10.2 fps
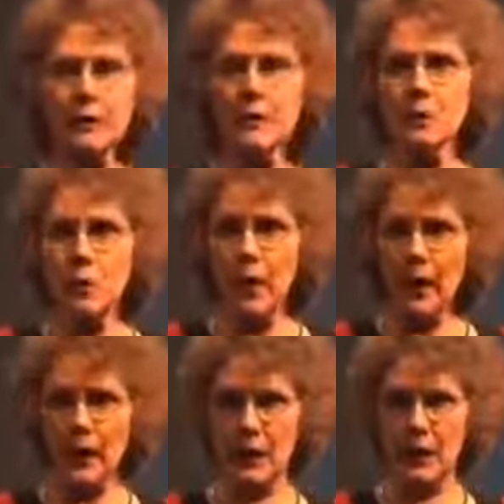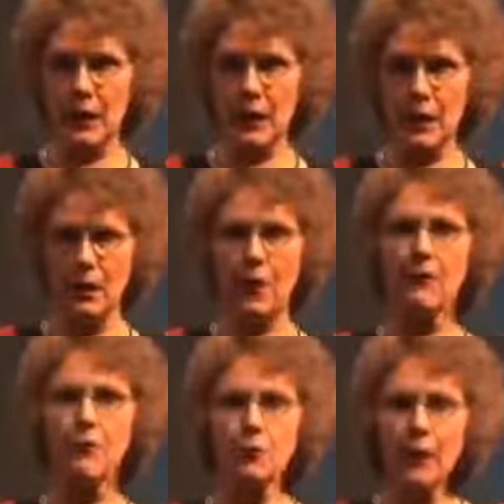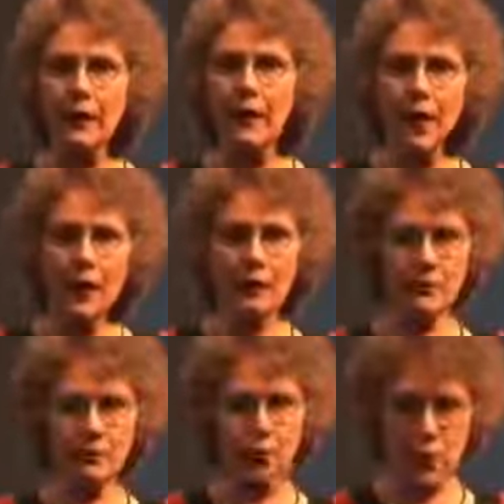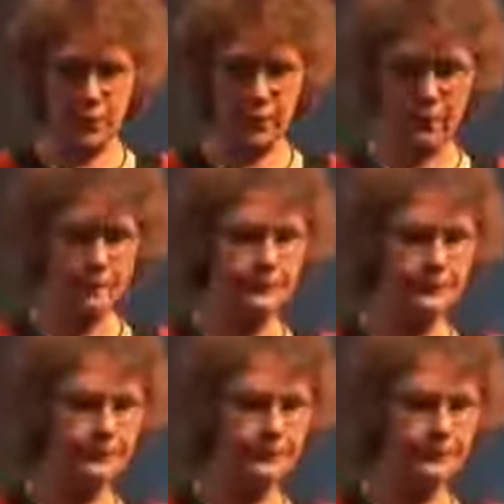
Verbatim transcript: in the brain, and the right kind of water.